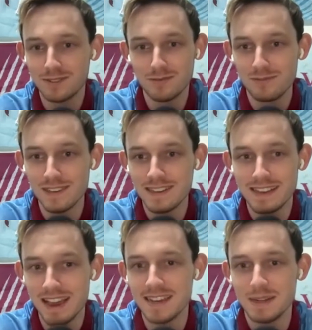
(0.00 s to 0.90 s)
3
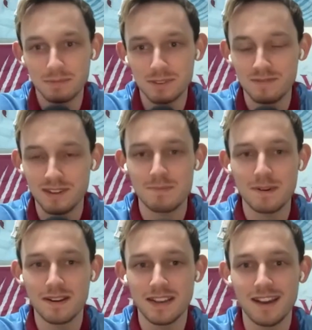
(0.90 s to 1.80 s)
games at Villa
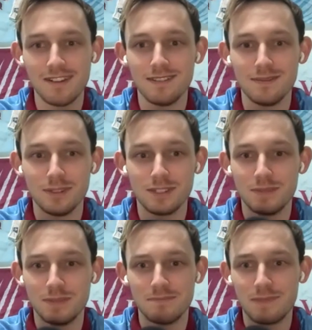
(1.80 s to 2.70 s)
Park out, which has
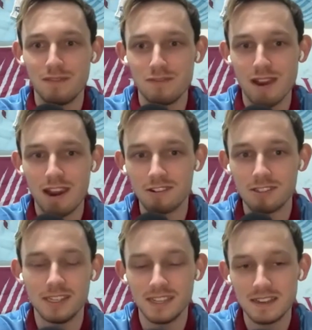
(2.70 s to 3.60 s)
been a bit of a
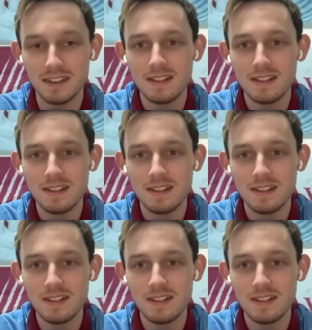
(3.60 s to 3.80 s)
rarity.